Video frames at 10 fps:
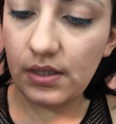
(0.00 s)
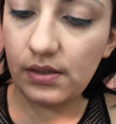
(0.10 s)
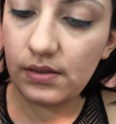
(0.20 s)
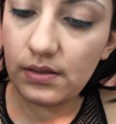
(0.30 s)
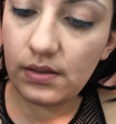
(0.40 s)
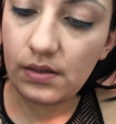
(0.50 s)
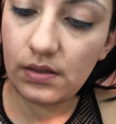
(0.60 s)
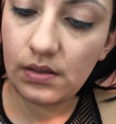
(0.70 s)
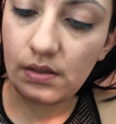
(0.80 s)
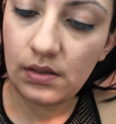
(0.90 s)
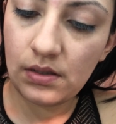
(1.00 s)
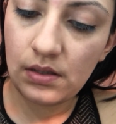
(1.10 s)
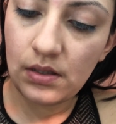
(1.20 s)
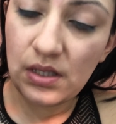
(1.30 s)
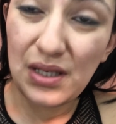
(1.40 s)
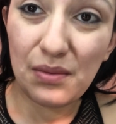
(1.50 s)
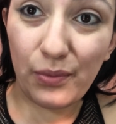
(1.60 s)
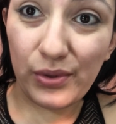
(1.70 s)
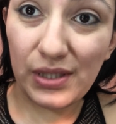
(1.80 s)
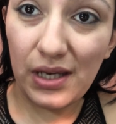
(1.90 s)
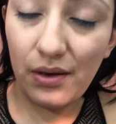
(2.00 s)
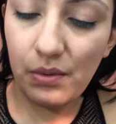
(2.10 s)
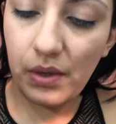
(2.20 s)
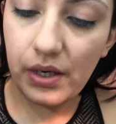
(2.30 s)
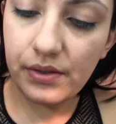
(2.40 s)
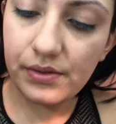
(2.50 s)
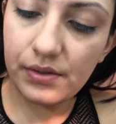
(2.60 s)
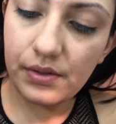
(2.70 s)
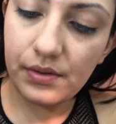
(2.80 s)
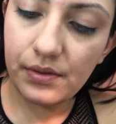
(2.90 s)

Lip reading: this. We'll see how it works.